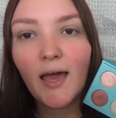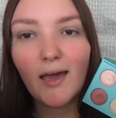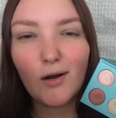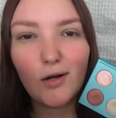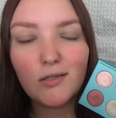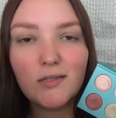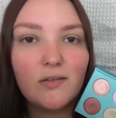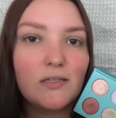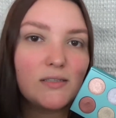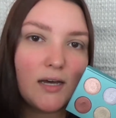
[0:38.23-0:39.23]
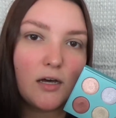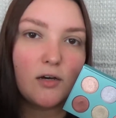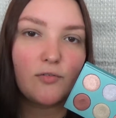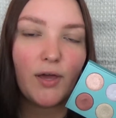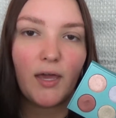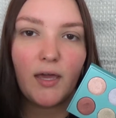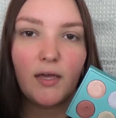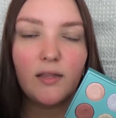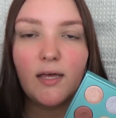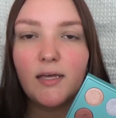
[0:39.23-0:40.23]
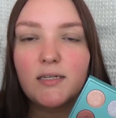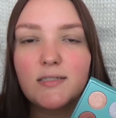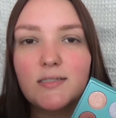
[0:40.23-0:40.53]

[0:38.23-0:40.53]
and all of these have a like